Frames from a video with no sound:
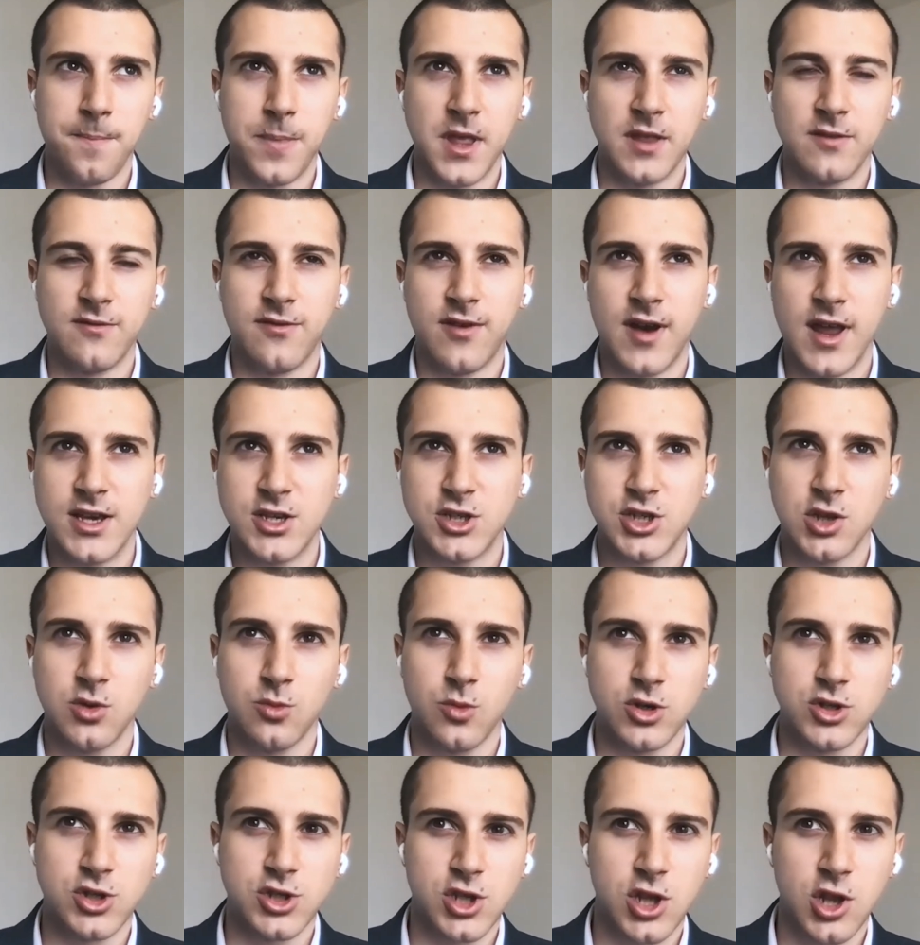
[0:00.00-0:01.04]
Inflation
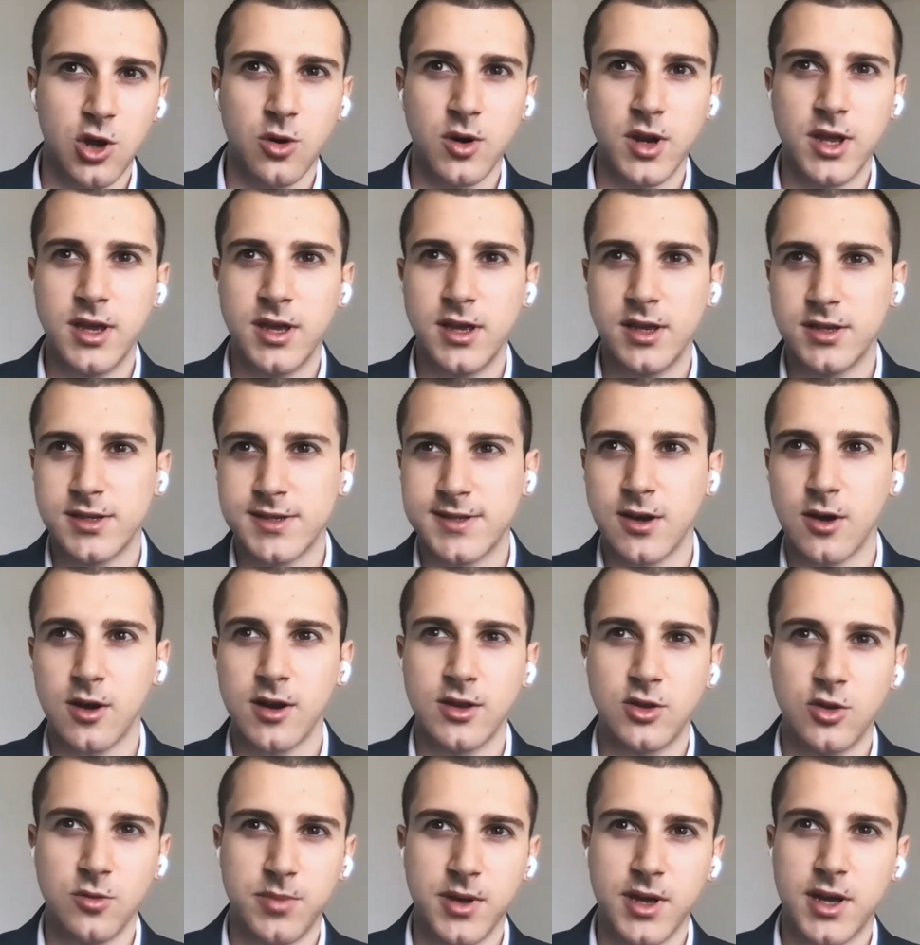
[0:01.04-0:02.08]
was slowly
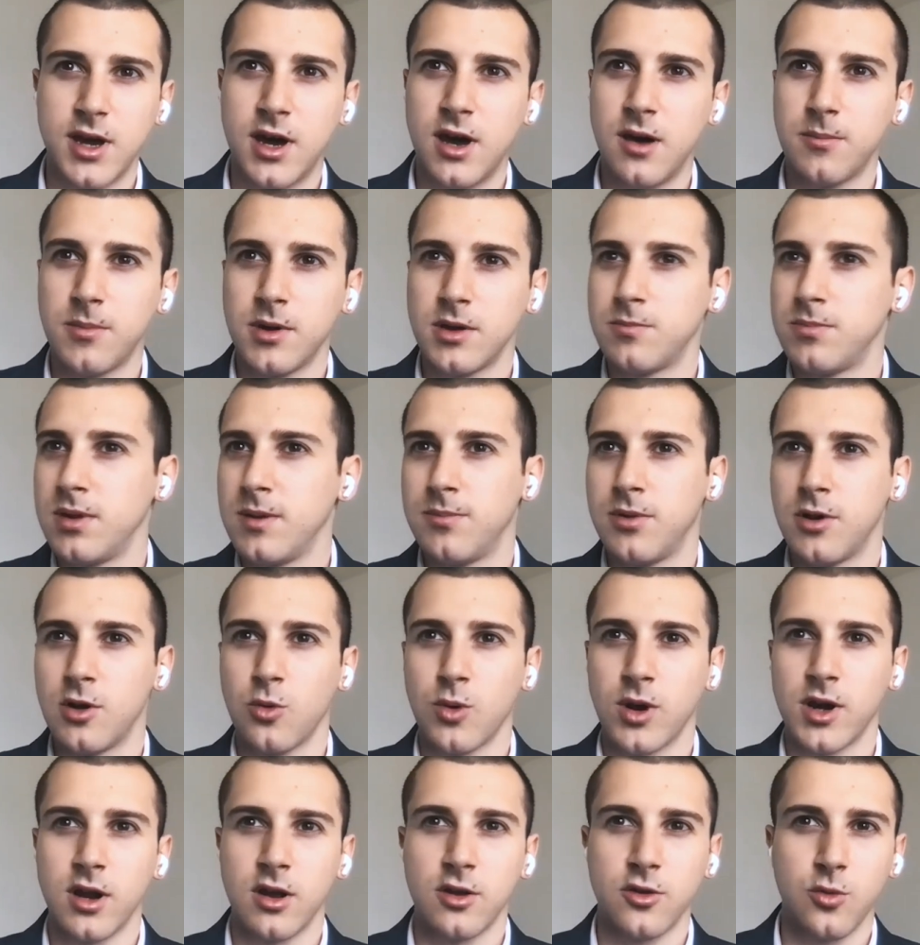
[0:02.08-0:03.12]
starting to pick up, but people
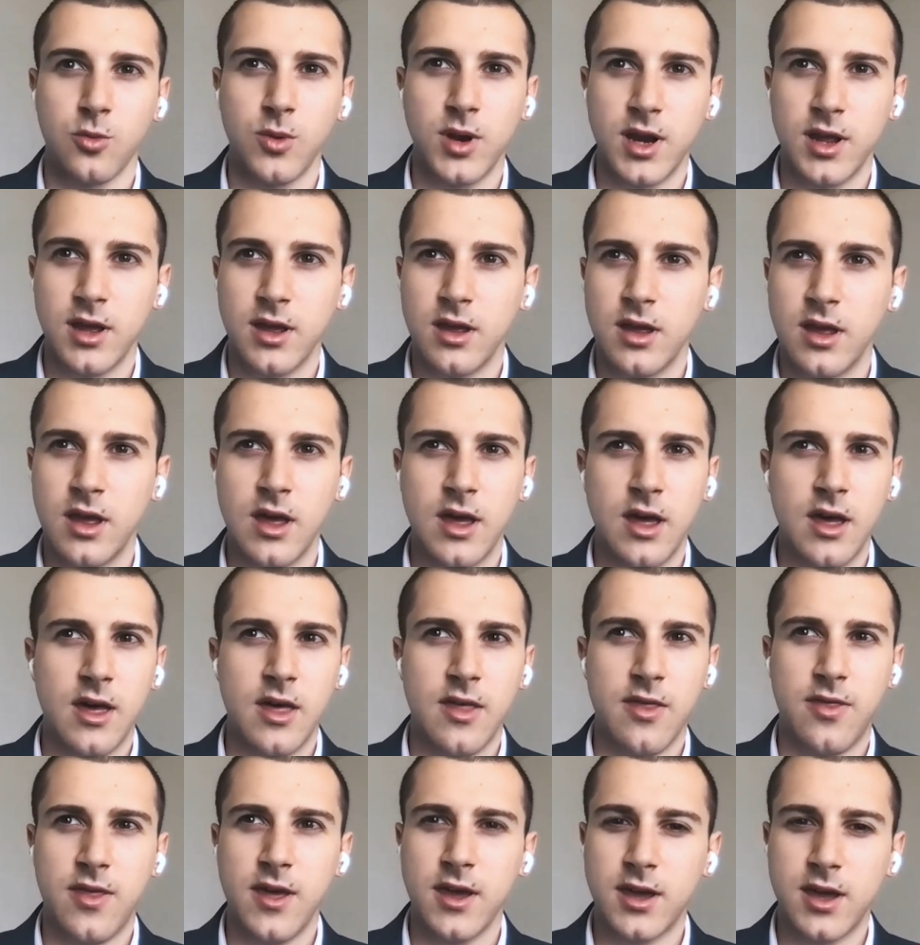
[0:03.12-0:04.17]
were not really
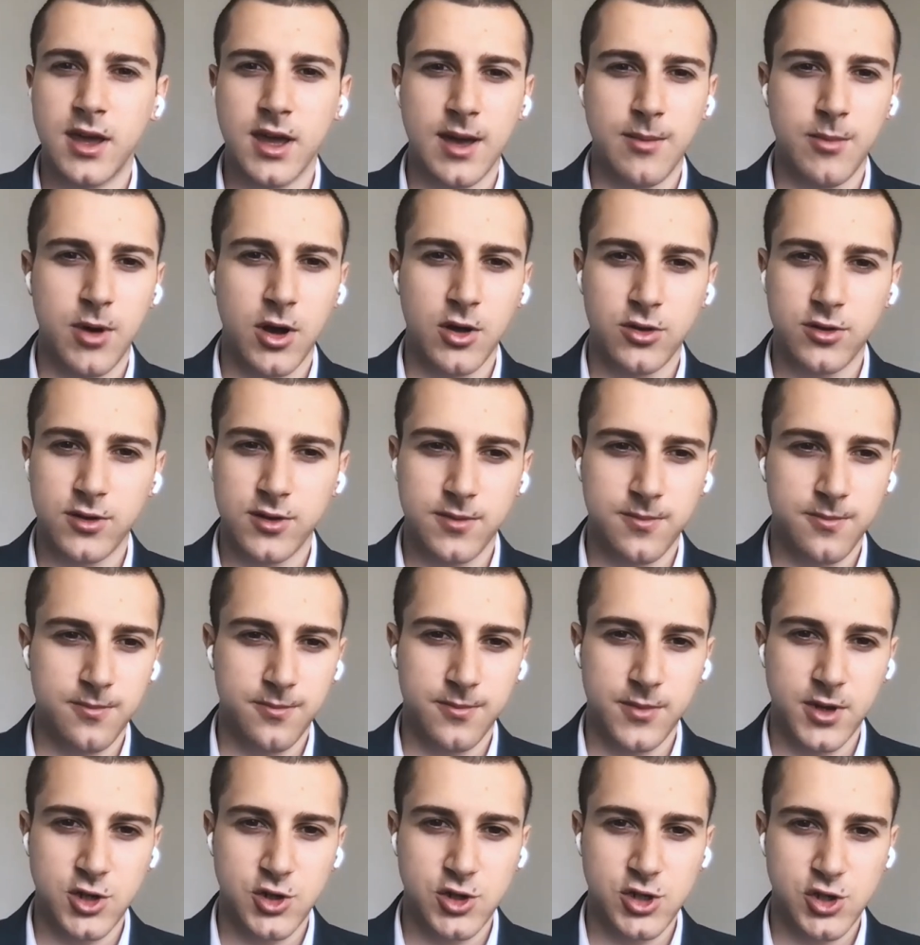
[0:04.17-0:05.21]
thinking about
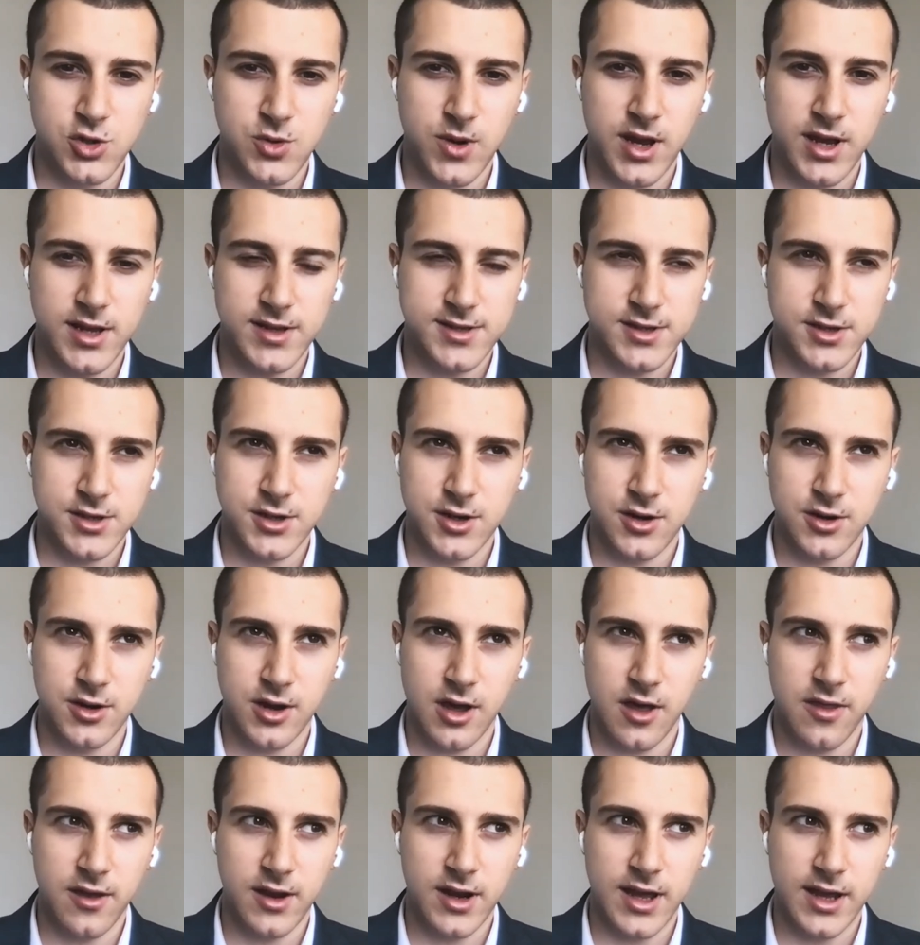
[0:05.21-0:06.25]
interest rates or
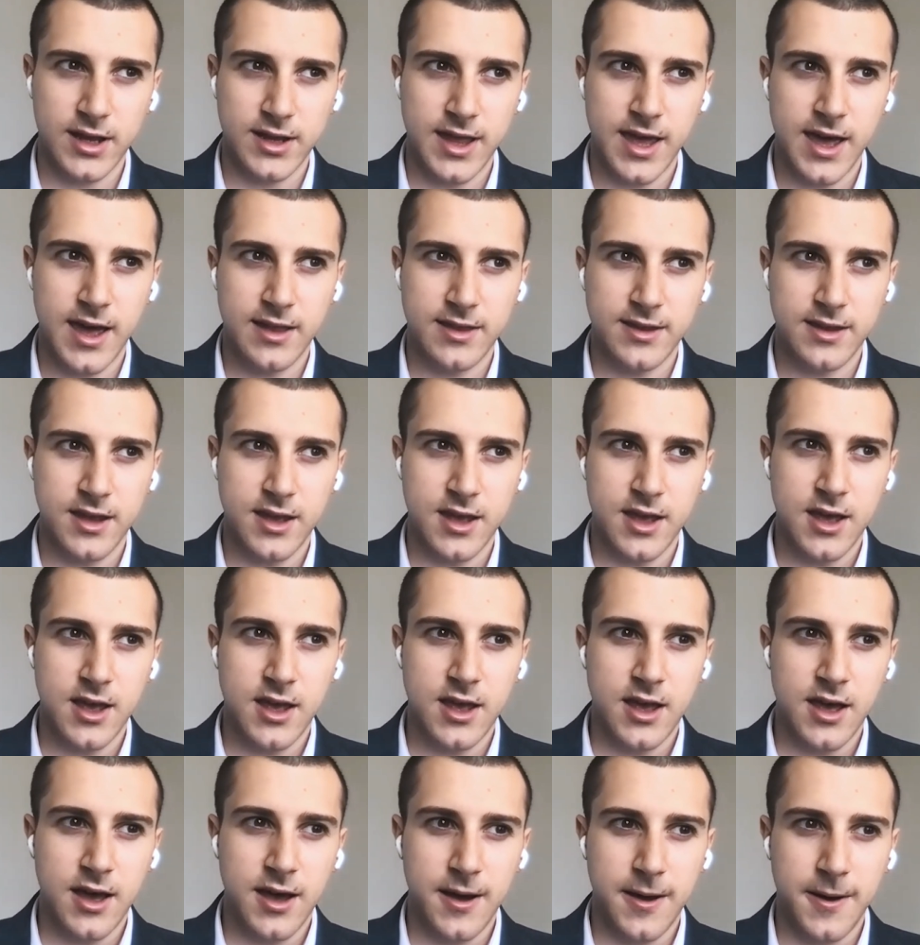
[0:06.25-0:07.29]
nothing like that.
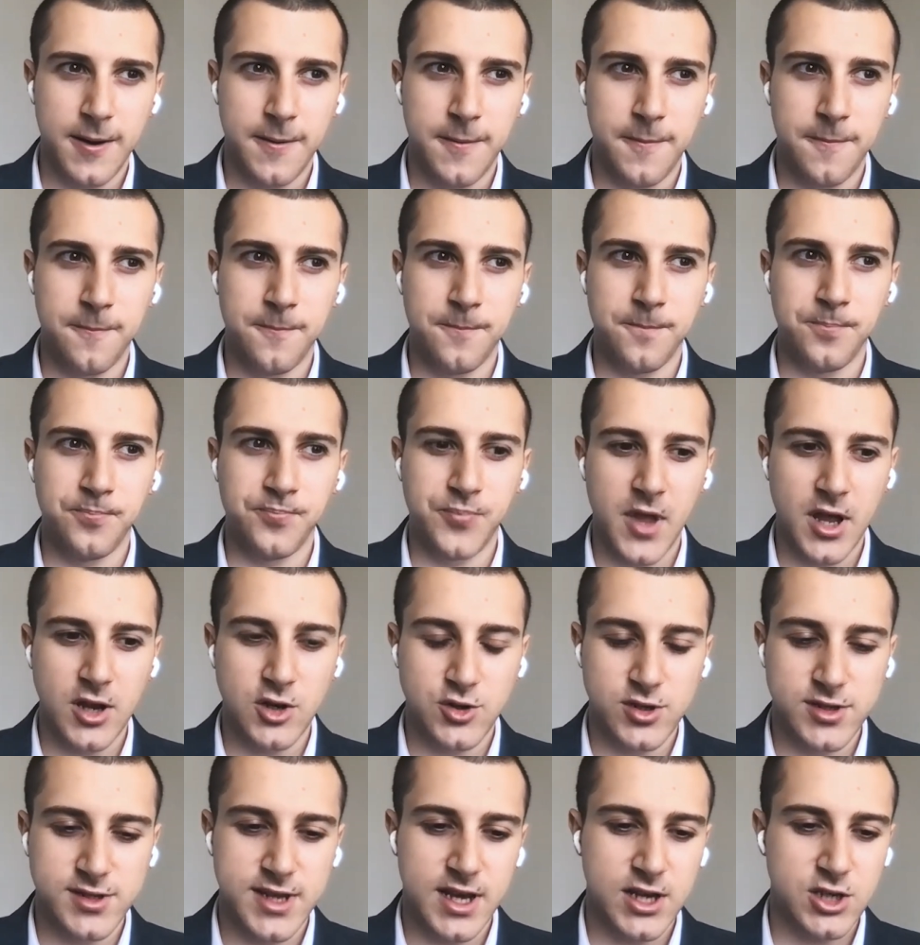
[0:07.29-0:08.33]
And
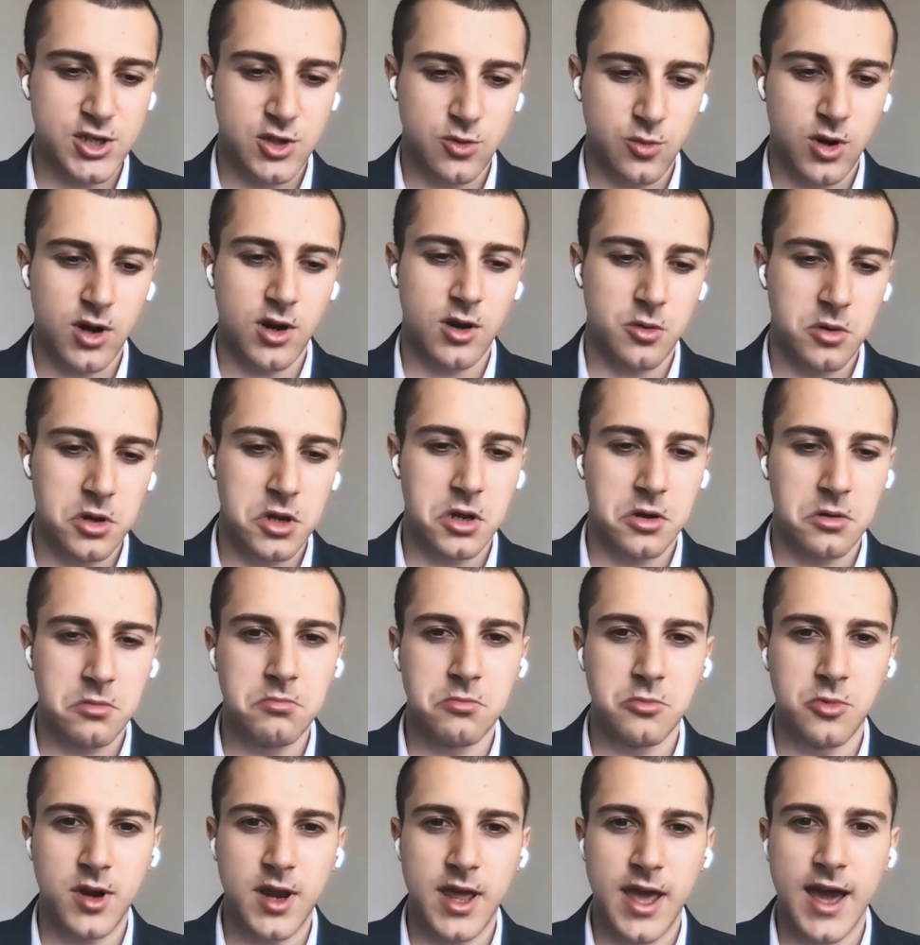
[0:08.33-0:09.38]
transactions were,
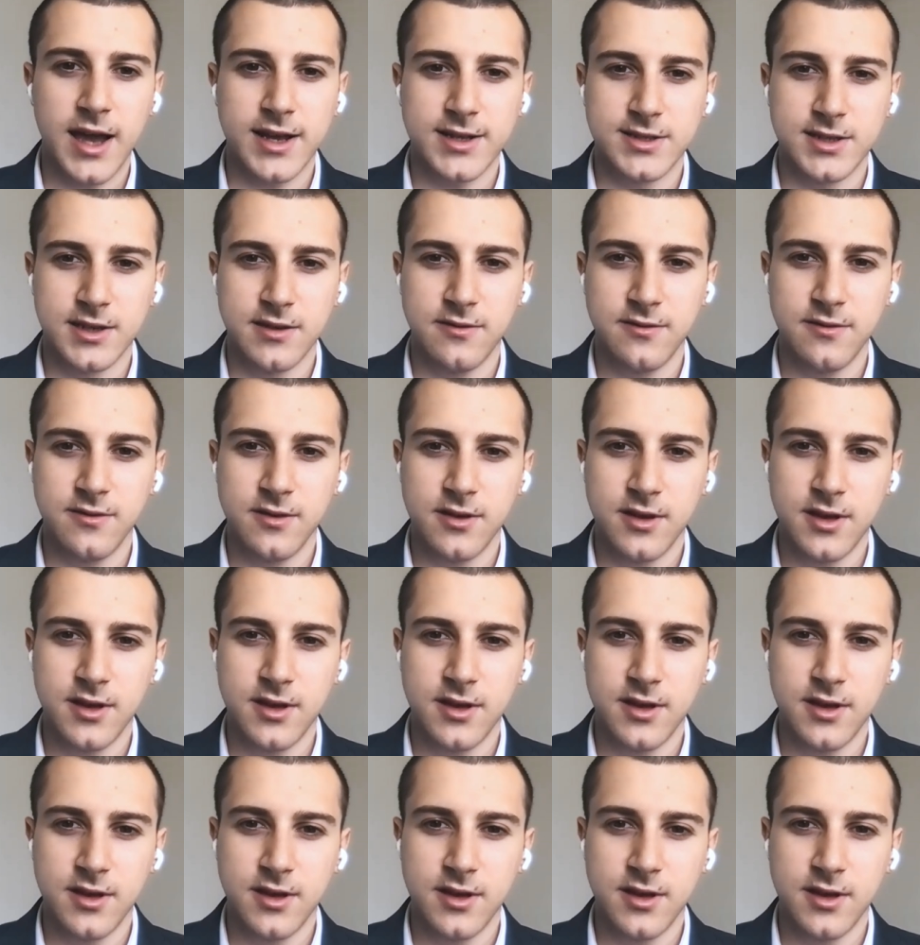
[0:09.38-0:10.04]
pretty active.